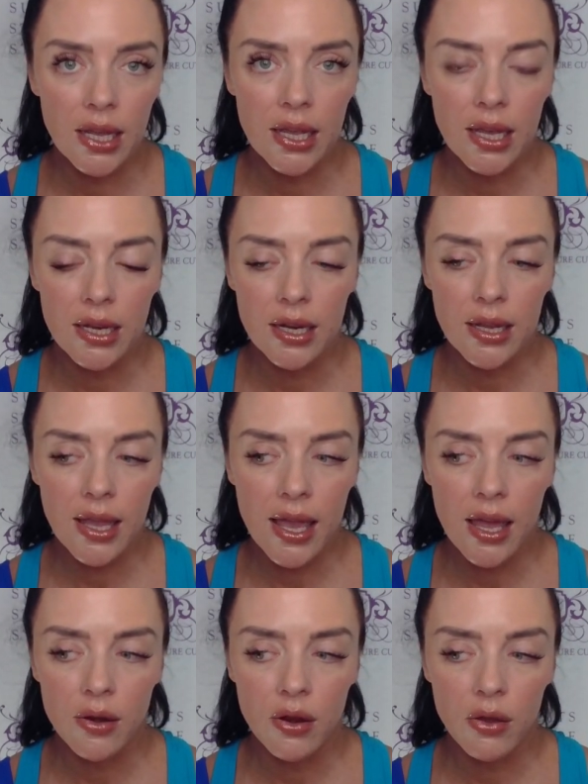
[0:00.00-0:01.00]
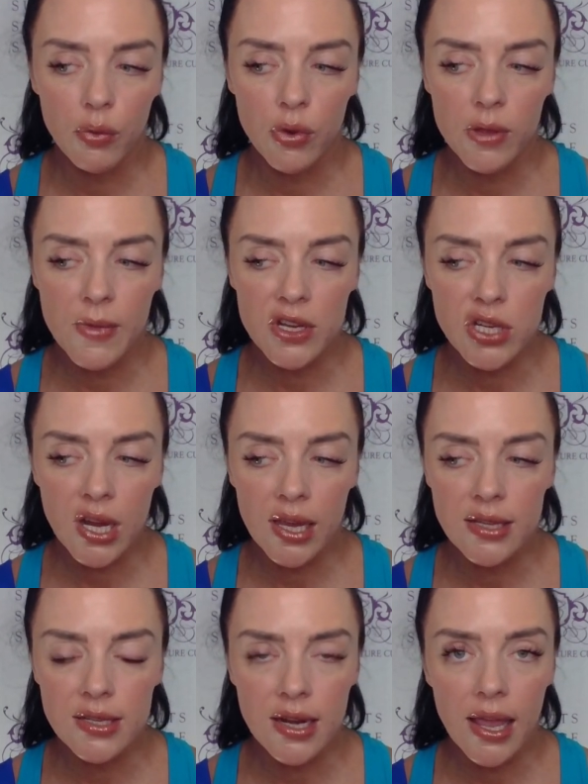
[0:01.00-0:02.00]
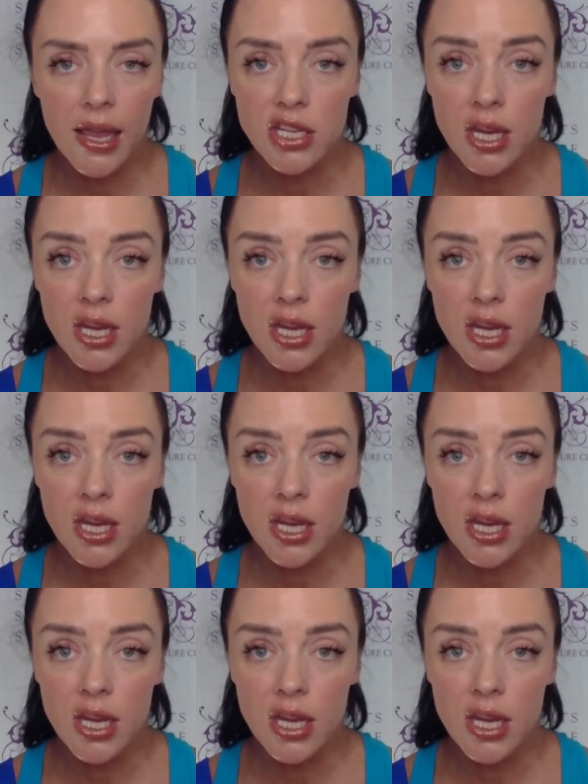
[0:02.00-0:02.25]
And again, with my check-in today,